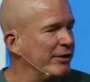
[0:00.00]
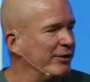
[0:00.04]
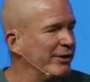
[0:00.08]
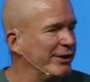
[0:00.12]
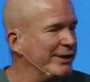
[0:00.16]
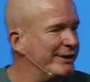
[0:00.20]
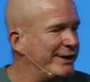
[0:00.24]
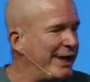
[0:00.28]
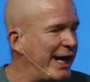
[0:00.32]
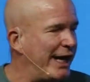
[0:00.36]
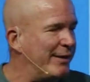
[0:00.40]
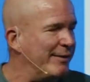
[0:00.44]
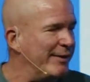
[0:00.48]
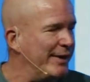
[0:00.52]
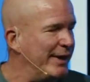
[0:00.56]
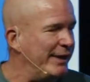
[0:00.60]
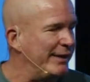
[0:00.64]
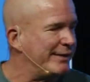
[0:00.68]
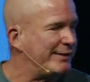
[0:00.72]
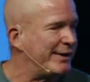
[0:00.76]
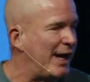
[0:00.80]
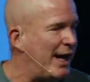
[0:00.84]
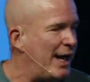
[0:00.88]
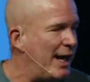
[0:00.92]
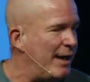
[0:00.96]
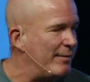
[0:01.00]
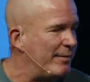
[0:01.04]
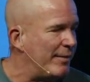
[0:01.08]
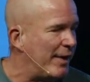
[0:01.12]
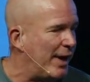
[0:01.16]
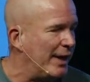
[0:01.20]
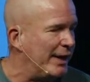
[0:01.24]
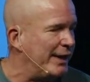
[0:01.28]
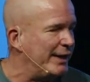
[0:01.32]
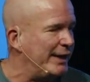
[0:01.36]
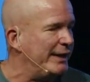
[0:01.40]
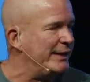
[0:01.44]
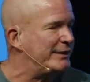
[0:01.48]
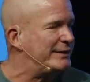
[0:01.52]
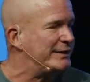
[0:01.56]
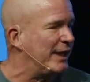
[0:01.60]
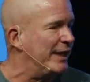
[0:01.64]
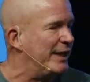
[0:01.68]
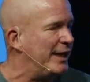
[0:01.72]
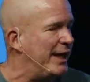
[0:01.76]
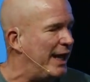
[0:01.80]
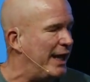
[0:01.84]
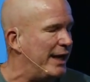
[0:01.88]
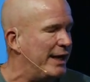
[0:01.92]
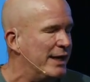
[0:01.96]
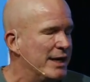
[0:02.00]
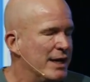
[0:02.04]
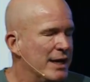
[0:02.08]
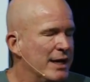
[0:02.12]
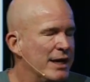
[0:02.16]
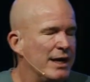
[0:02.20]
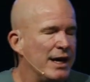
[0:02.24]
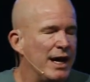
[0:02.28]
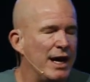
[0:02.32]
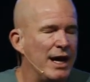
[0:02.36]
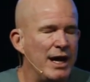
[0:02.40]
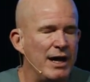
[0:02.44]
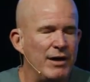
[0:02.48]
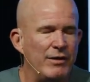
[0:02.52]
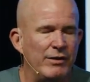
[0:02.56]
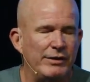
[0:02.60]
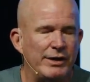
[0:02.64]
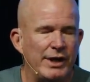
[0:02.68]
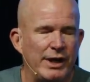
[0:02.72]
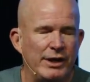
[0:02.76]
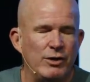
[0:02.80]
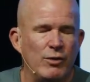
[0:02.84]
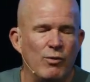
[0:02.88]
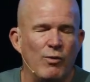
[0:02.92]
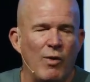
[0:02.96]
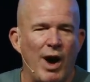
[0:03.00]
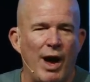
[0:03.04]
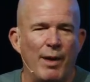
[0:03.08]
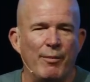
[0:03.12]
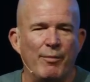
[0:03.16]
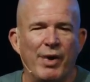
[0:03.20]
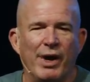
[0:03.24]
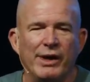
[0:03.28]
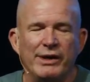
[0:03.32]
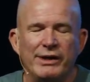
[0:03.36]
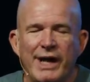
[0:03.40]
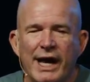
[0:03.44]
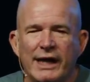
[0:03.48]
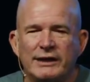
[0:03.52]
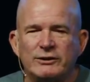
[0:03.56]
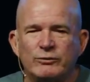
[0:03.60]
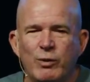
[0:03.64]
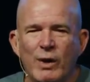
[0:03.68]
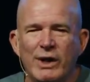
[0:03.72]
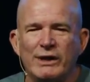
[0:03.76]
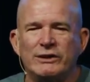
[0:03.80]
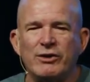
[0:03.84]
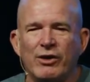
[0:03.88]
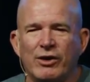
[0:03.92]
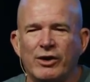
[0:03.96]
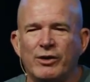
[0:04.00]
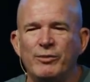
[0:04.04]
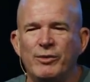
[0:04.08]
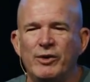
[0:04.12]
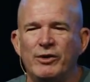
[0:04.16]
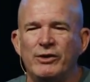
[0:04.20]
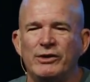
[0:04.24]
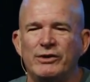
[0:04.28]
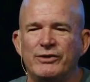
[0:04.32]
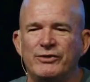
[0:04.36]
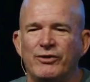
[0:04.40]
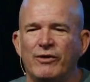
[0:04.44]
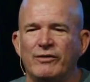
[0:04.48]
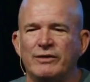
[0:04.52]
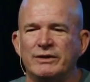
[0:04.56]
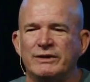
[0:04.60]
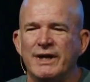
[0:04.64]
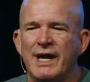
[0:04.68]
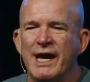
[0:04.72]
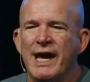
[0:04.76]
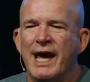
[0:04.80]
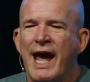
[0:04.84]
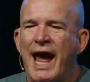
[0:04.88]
You can take it anytime on any Sunday that you want. But next week's our communion service.